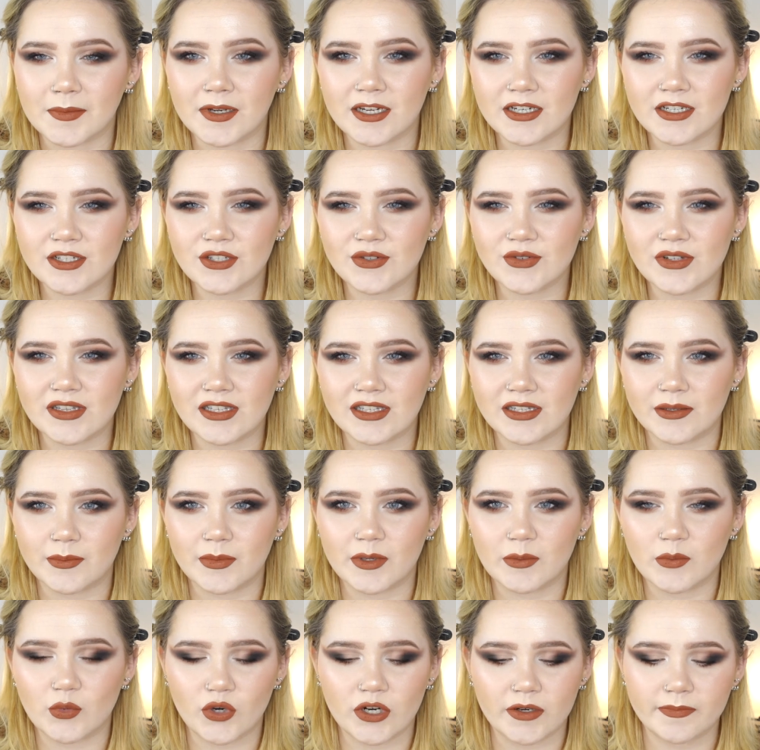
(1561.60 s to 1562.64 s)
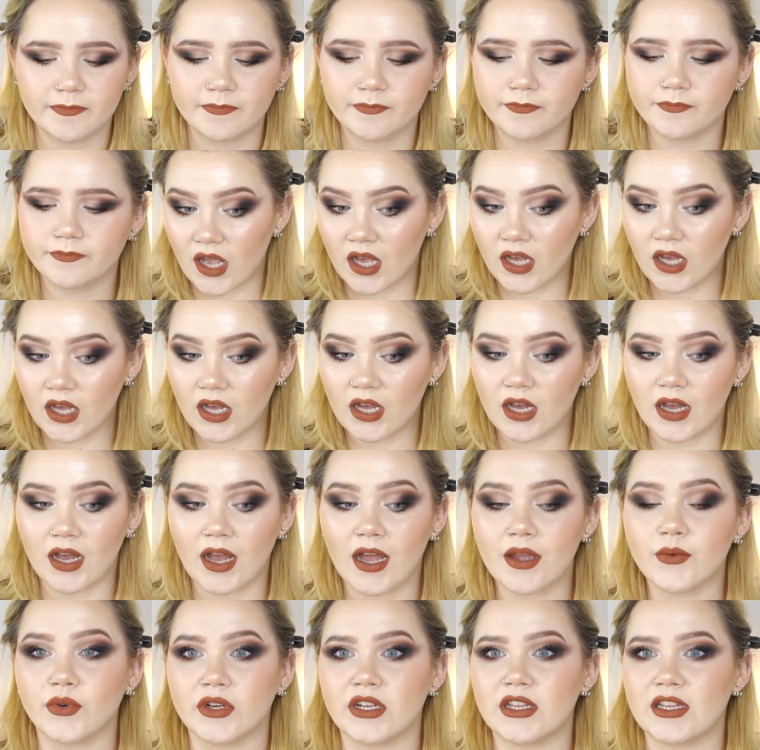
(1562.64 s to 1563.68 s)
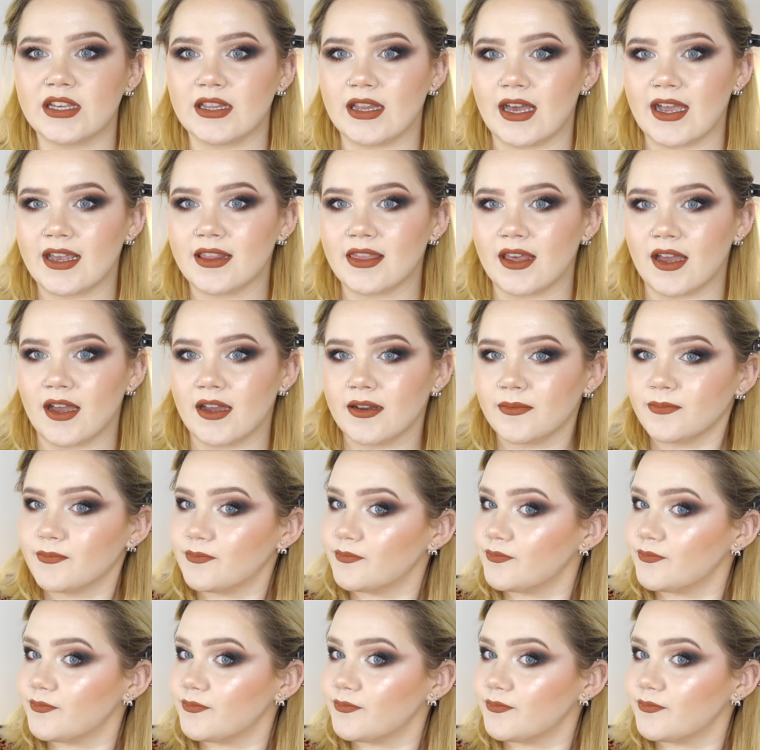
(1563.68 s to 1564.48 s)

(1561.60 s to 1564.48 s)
gonna do a little bit more. Oh, I really like that.